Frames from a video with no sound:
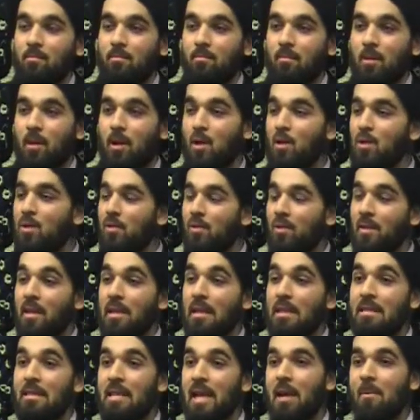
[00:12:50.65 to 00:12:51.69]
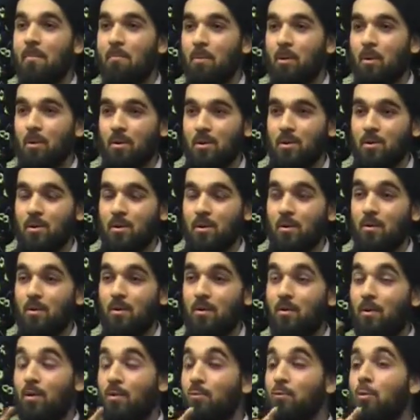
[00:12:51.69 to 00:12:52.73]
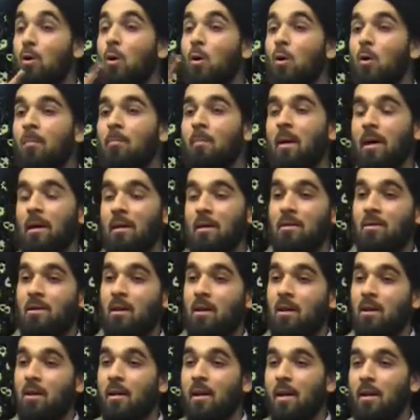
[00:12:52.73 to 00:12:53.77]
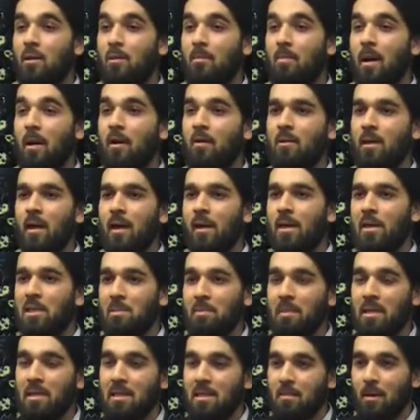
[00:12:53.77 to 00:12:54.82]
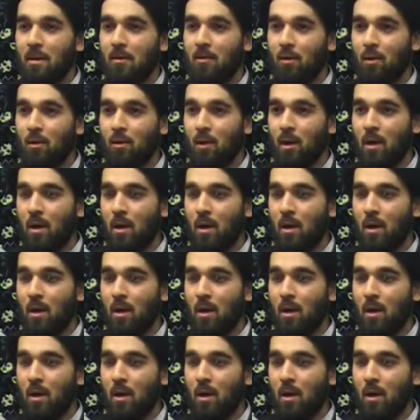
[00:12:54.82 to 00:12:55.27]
because of the examples, the role models that Allah subhanahu wa ta'ala speaks about in